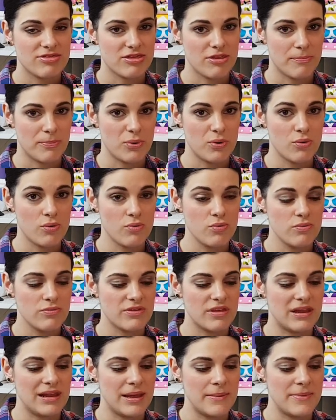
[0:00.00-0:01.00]
the
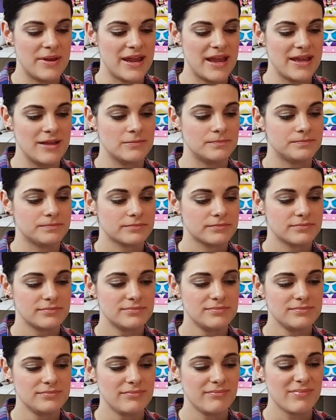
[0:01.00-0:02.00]
laminate
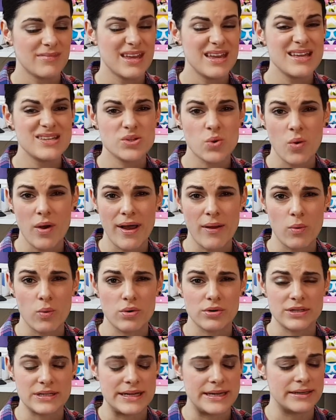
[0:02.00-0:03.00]
is quite
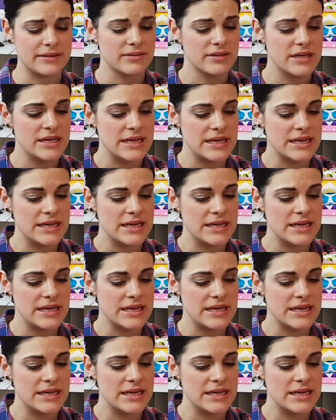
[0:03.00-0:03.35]
worn now,